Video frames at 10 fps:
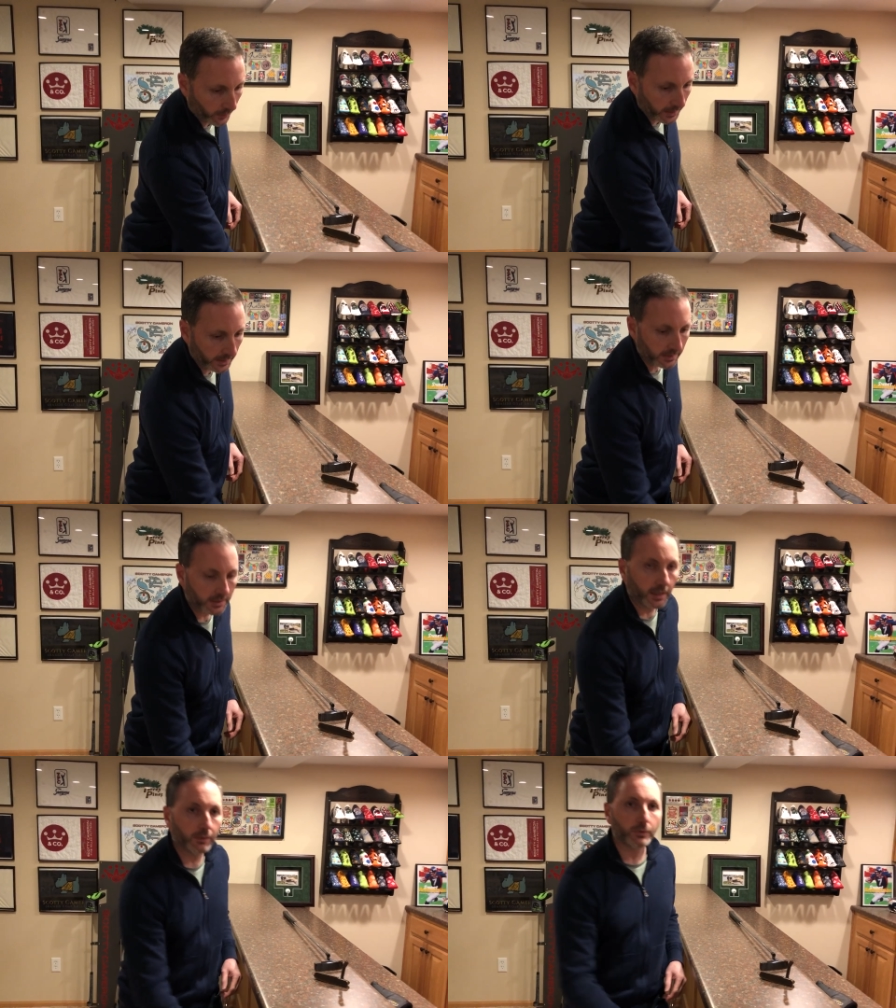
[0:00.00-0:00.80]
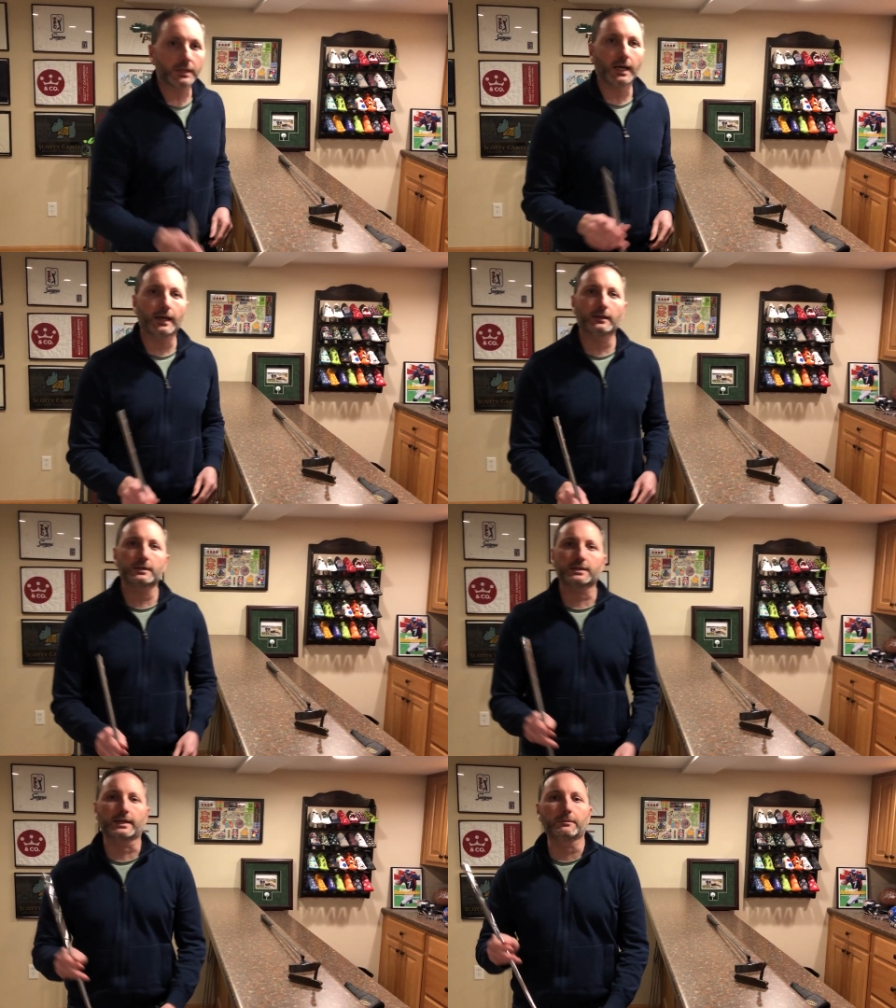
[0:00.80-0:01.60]
when he signed with
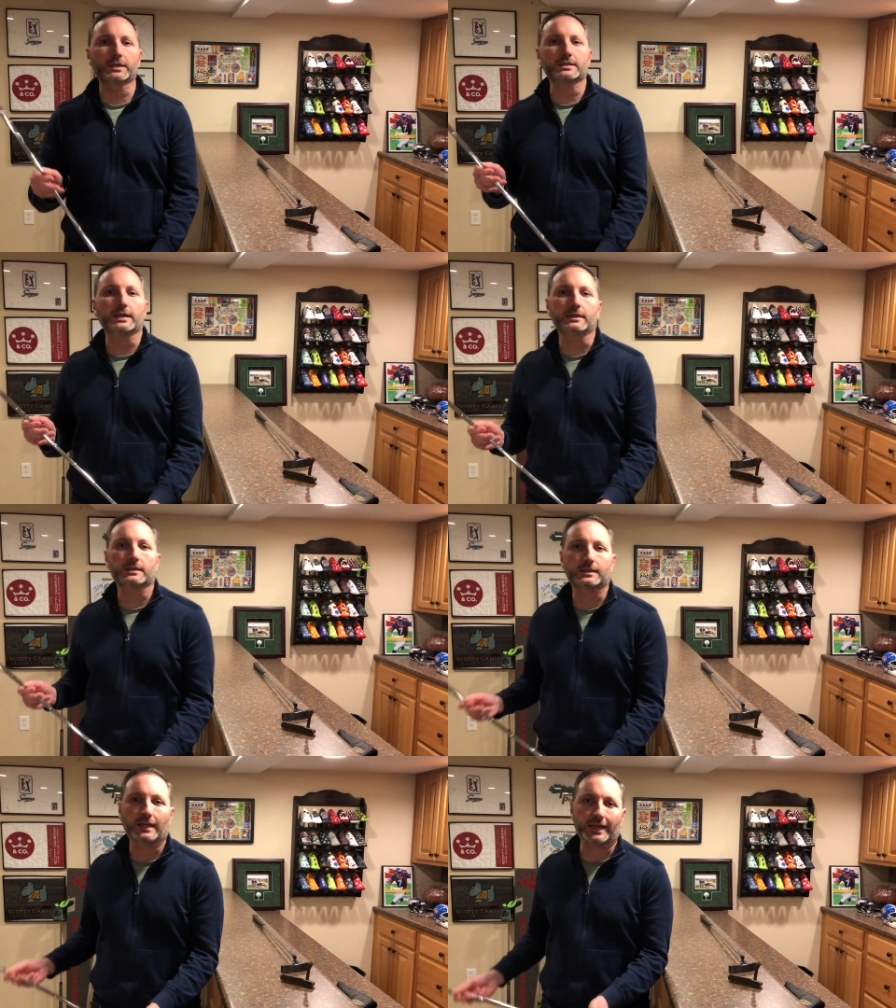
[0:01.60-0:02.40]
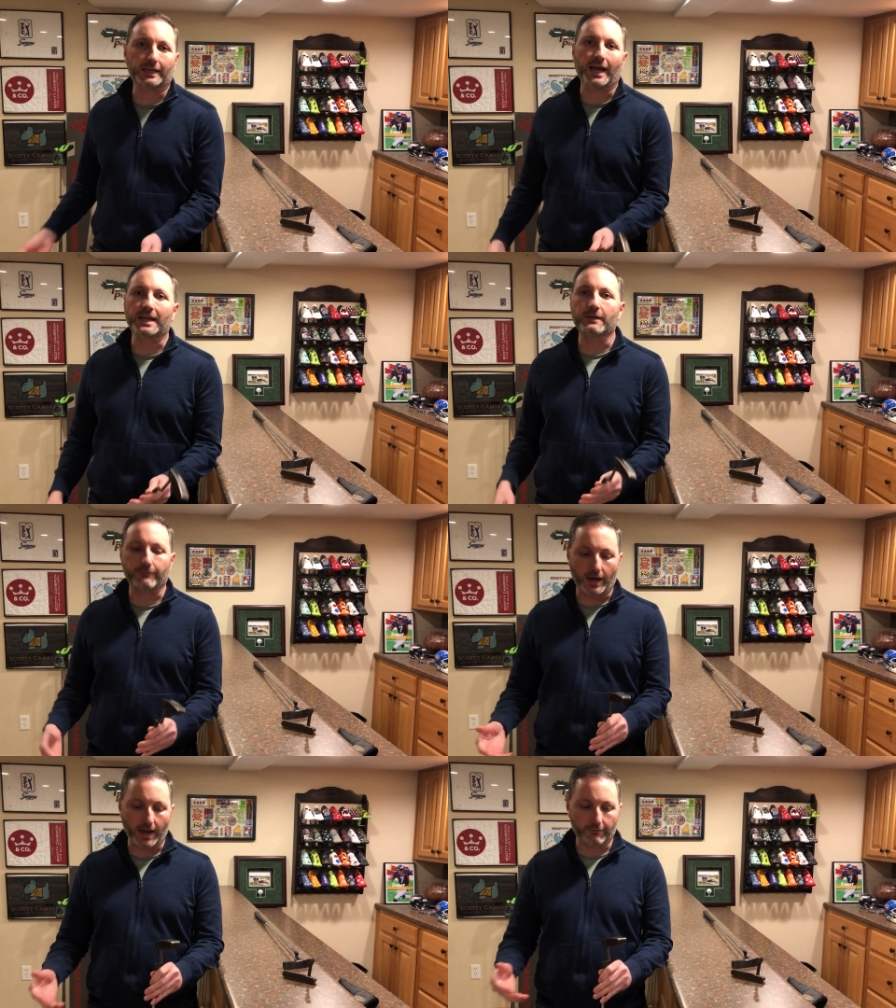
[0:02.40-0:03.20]
Titleist, and I'm going to say this is like
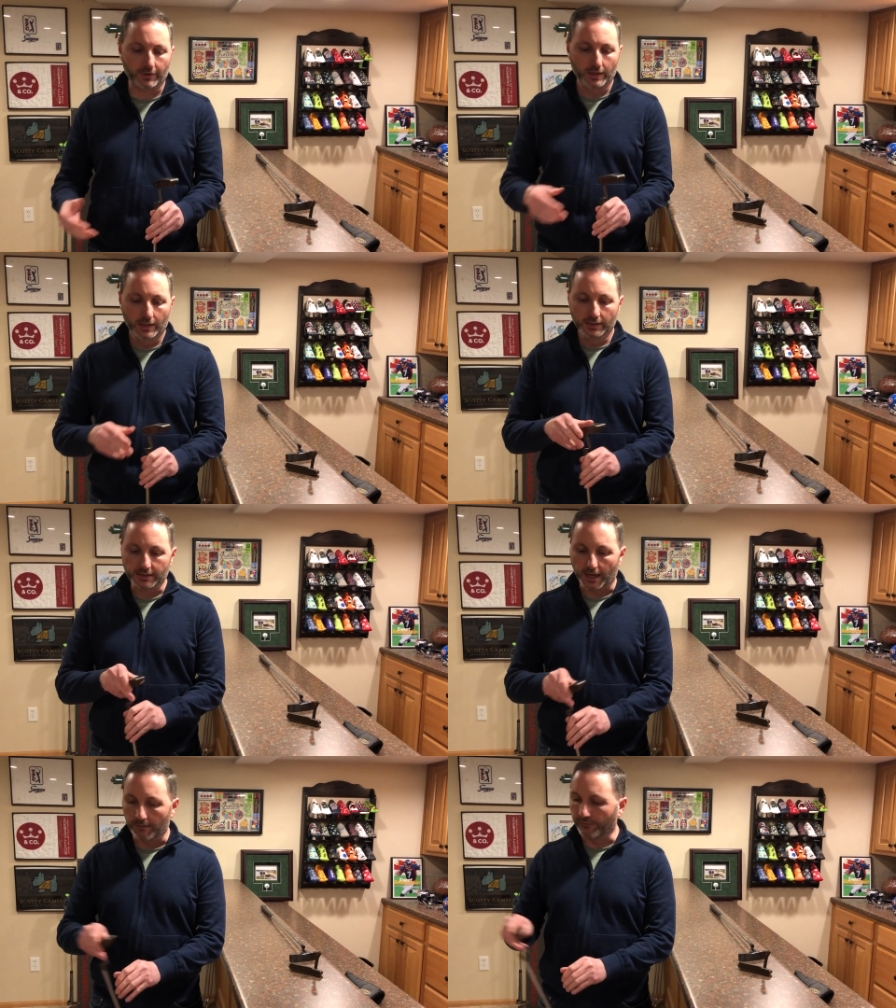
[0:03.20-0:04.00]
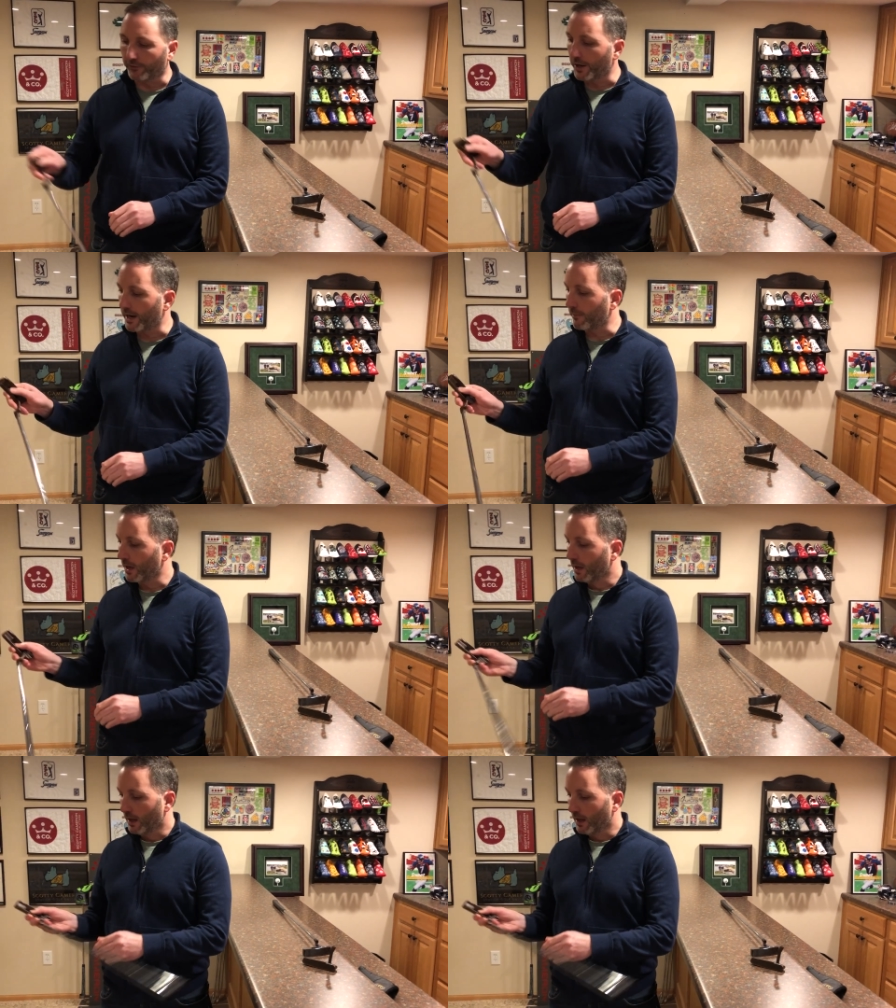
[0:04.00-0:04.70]
95 time frame,